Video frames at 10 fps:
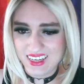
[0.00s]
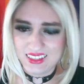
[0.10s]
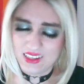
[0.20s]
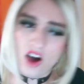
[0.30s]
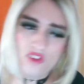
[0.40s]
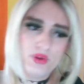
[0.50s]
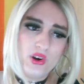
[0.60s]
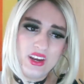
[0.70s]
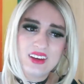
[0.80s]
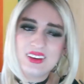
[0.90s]
It's
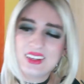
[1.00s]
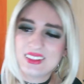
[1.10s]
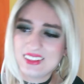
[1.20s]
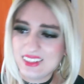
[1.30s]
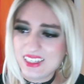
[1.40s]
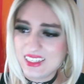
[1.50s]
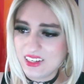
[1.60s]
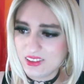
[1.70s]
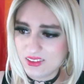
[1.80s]
off-putting. It's a C tier.